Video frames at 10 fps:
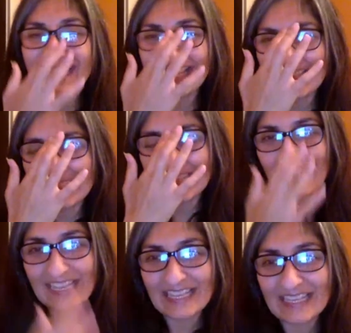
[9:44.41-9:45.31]

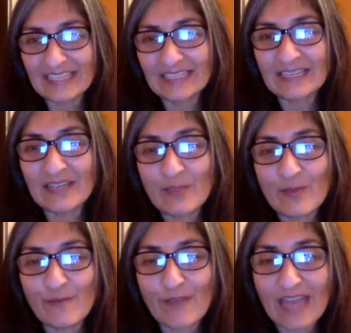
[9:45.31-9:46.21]
in
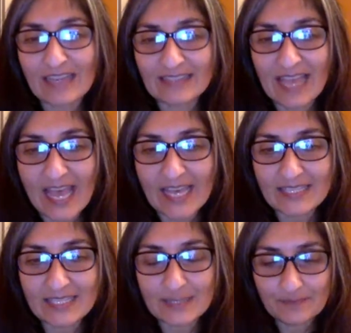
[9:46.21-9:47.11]
the fact
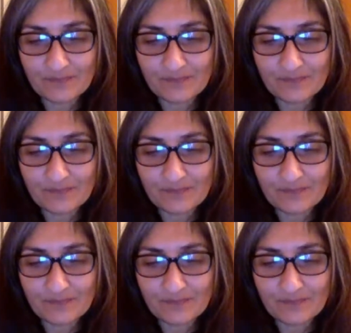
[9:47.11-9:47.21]
that